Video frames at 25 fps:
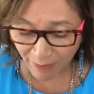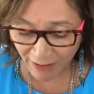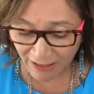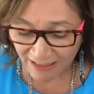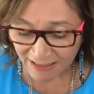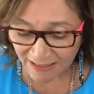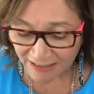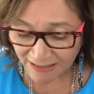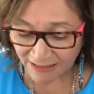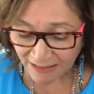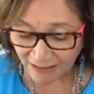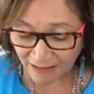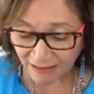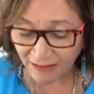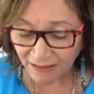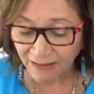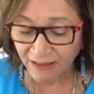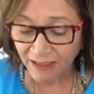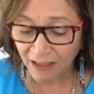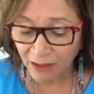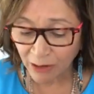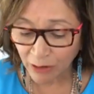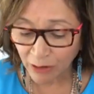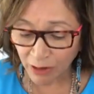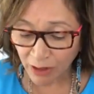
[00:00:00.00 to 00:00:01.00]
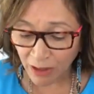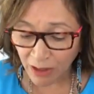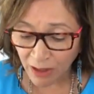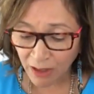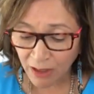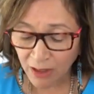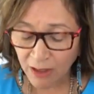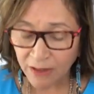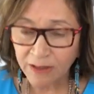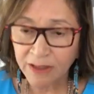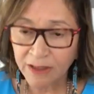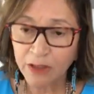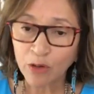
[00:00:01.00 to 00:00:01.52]
he declared
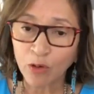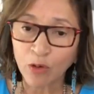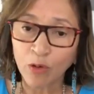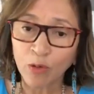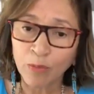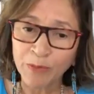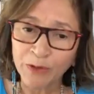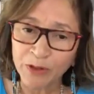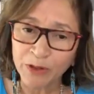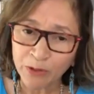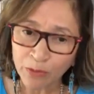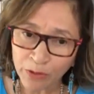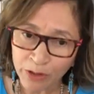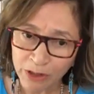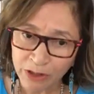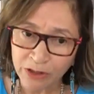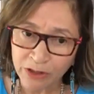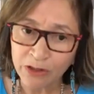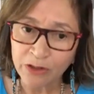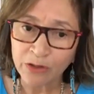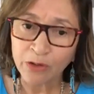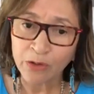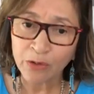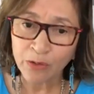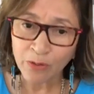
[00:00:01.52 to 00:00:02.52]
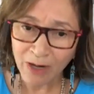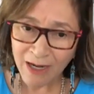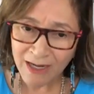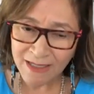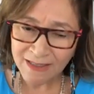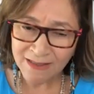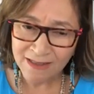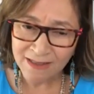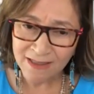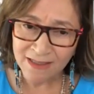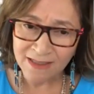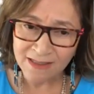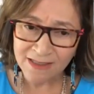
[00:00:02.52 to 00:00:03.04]
the opioid
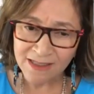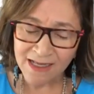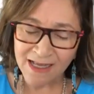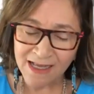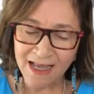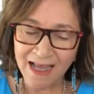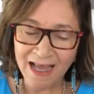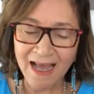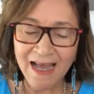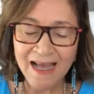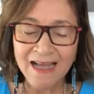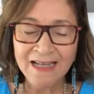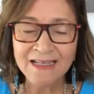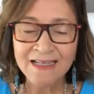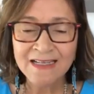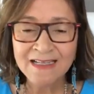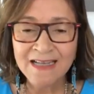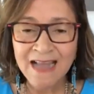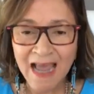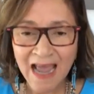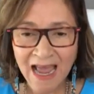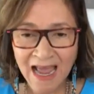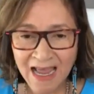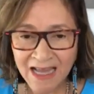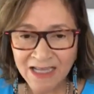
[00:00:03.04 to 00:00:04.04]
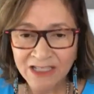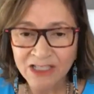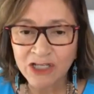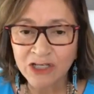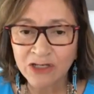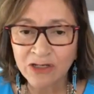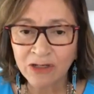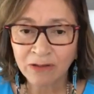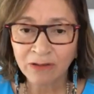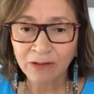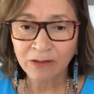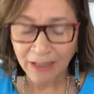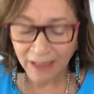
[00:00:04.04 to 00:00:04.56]
crisis a
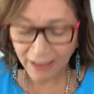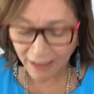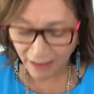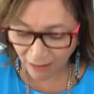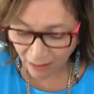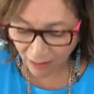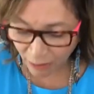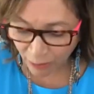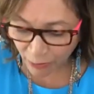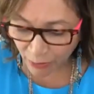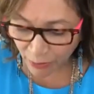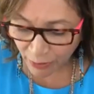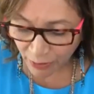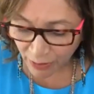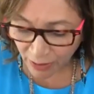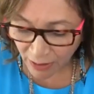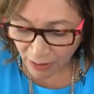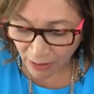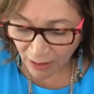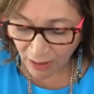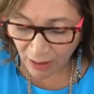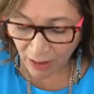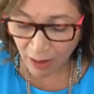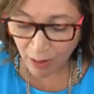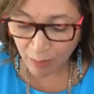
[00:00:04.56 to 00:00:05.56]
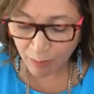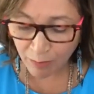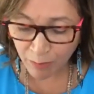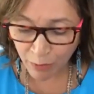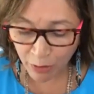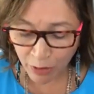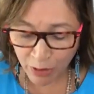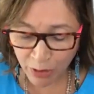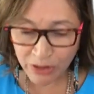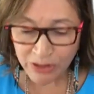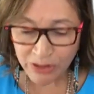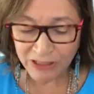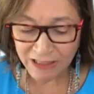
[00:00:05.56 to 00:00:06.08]
national health
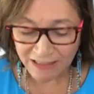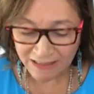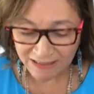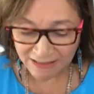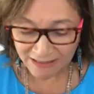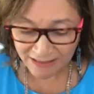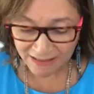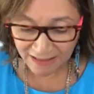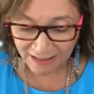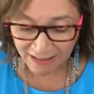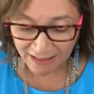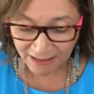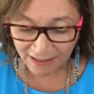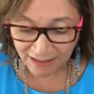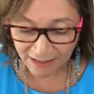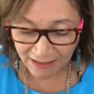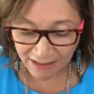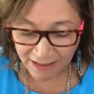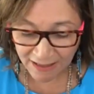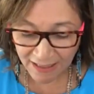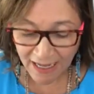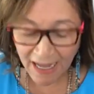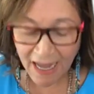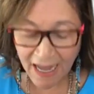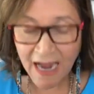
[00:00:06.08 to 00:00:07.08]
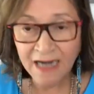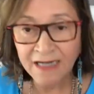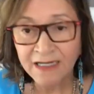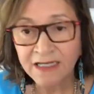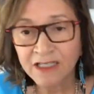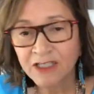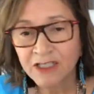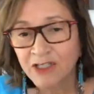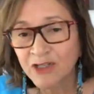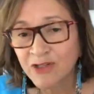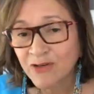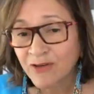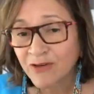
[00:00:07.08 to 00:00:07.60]
emergency. And in
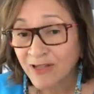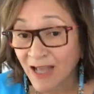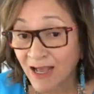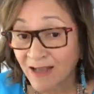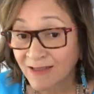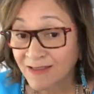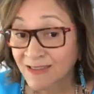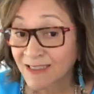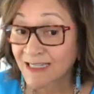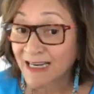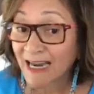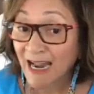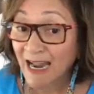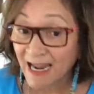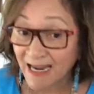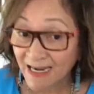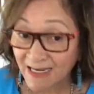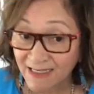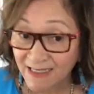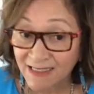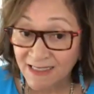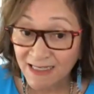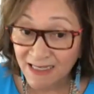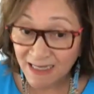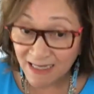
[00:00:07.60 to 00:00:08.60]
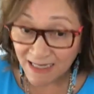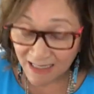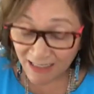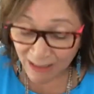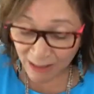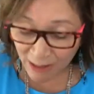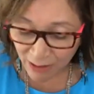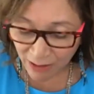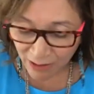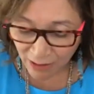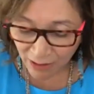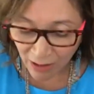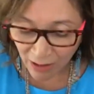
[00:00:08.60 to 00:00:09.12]
two thousand eighteen,